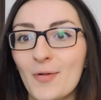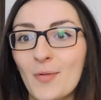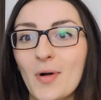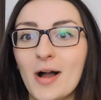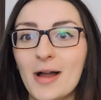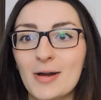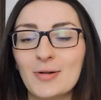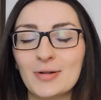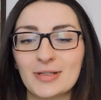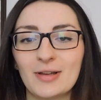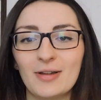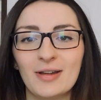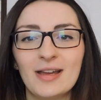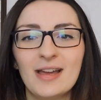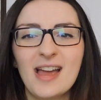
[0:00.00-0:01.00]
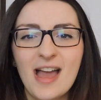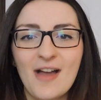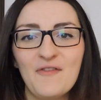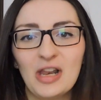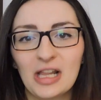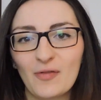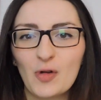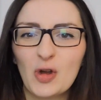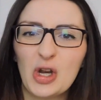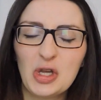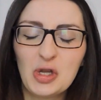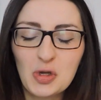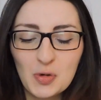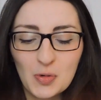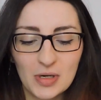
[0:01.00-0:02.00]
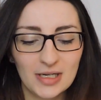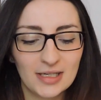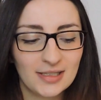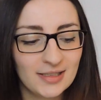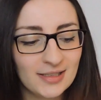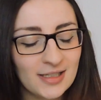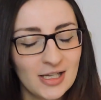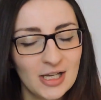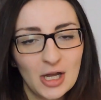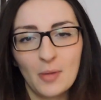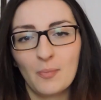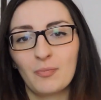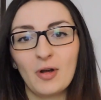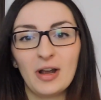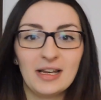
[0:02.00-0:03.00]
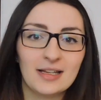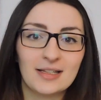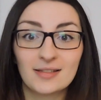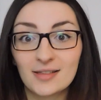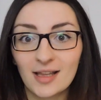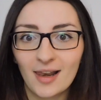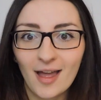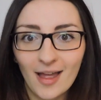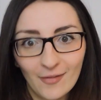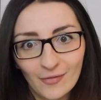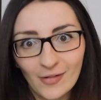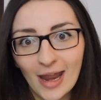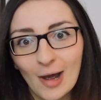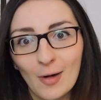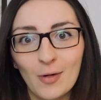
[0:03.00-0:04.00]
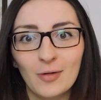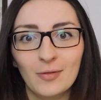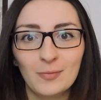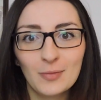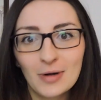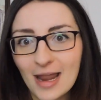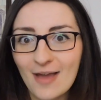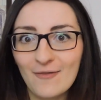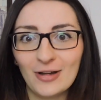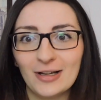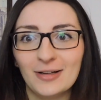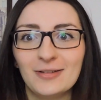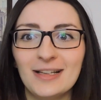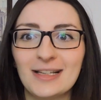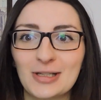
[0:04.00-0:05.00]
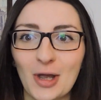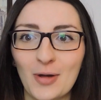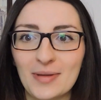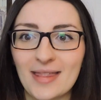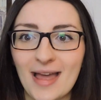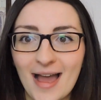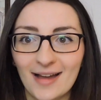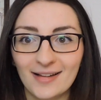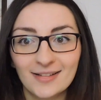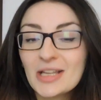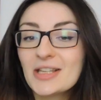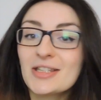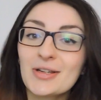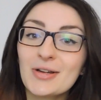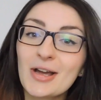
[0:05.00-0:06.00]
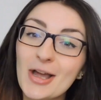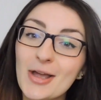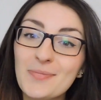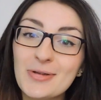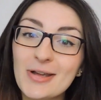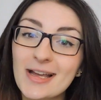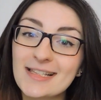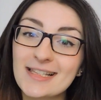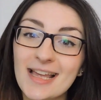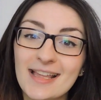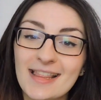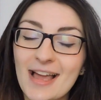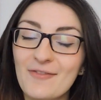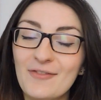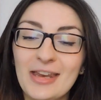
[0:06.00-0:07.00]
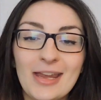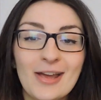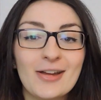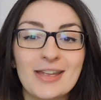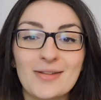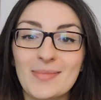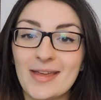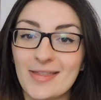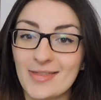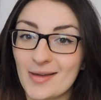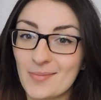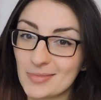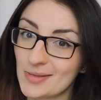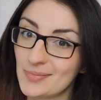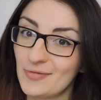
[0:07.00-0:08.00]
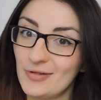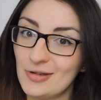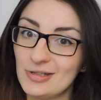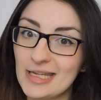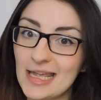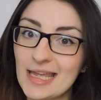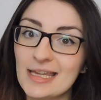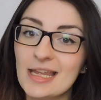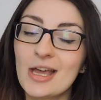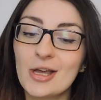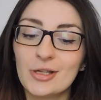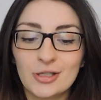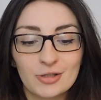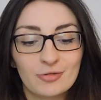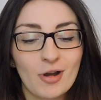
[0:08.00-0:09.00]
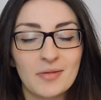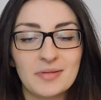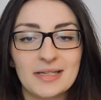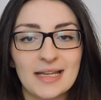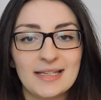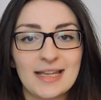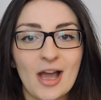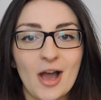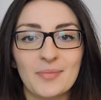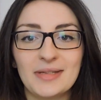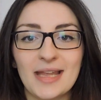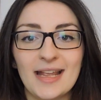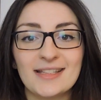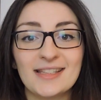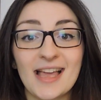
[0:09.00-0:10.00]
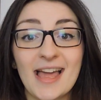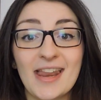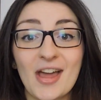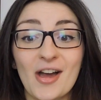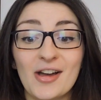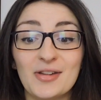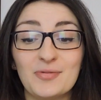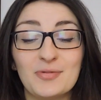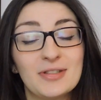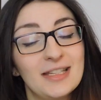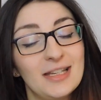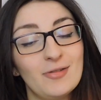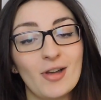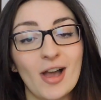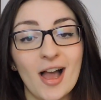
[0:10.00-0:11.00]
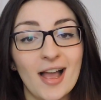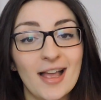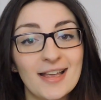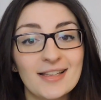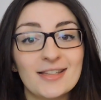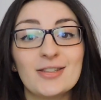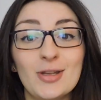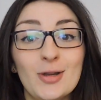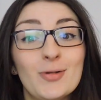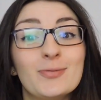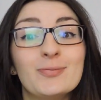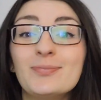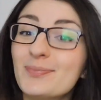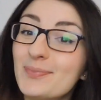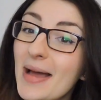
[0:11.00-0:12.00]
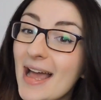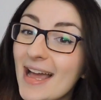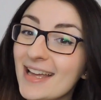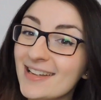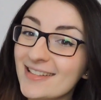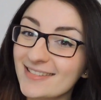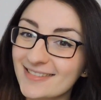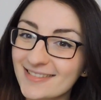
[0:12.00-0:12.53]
for a while, so I feel like I've got a new brightness to life now. Whatever, let's go with that. So I hope you guys liked that video. Give me a thumbs up if you did. Subscribe today to get updates, and I will see you guys soon. Bye.